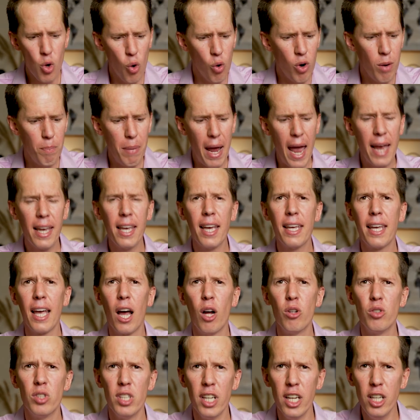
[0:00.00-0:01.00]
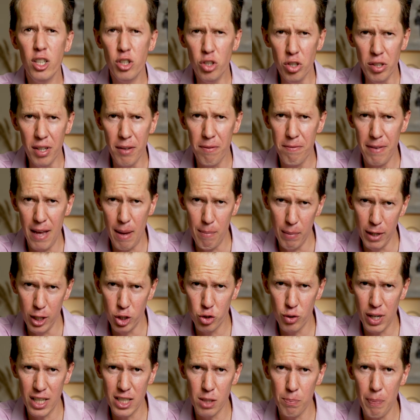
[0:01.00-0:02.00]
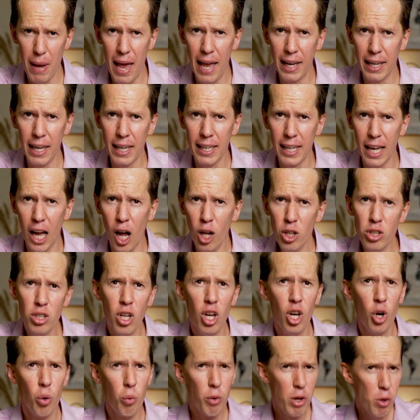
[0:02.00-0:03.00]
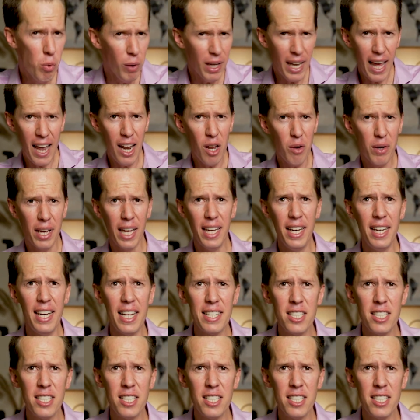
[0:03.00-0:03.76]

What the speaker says: your bank account into the family trust bank account. We will allocate it